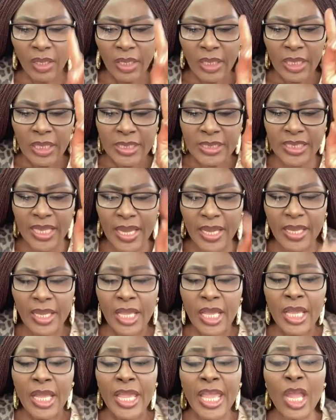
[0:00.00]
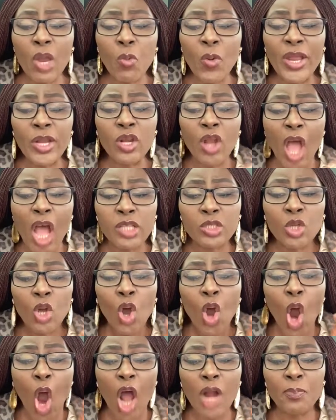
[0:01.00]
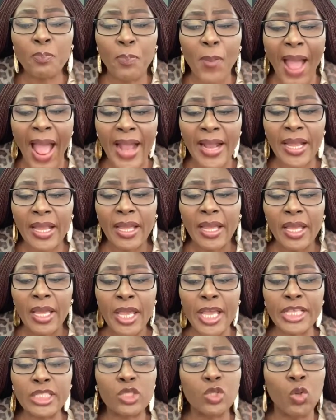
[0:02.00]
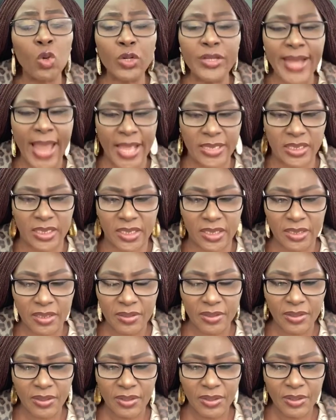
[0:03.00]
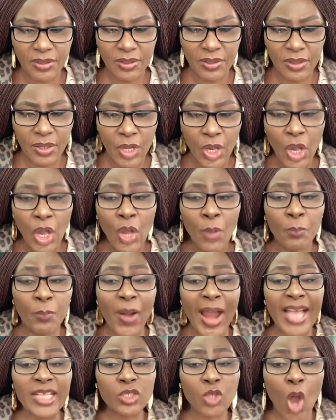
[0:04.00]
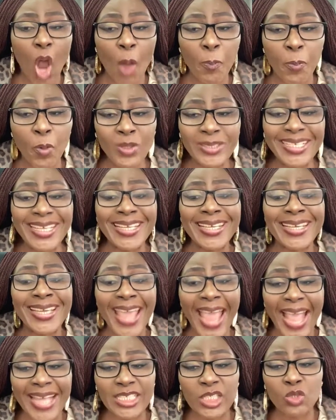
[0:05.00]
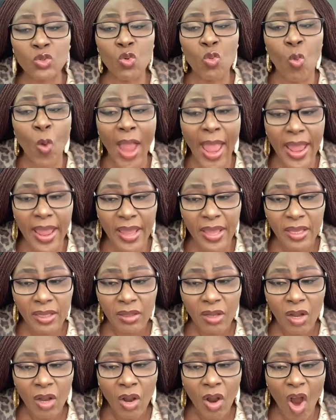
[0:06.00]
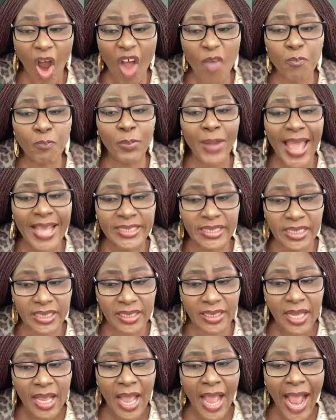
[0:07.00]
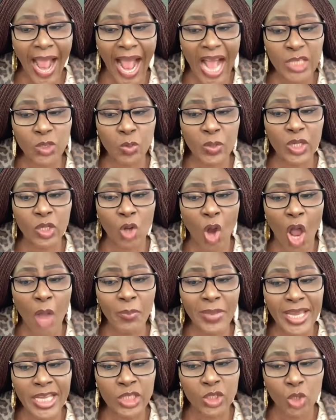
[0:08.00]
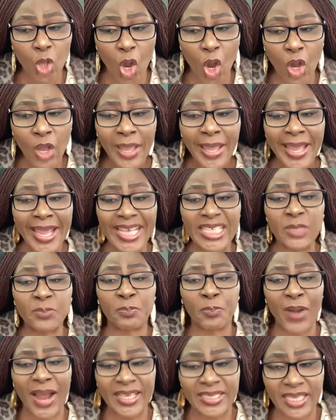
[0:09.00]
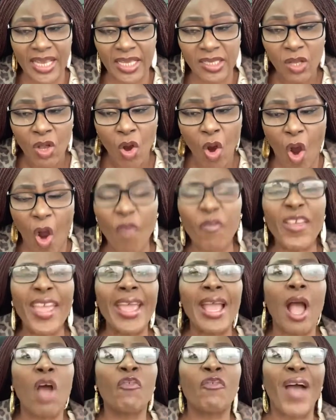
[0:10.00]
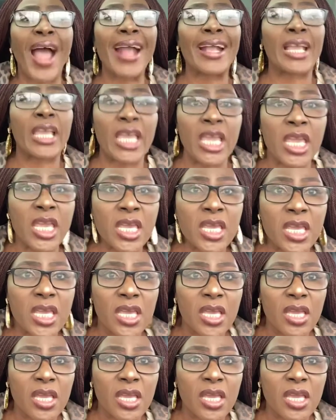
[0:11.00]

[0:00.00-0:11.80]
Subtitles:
See, he will not hold back his goodness. Press open the gateway of blessing as we come into his presence of our king.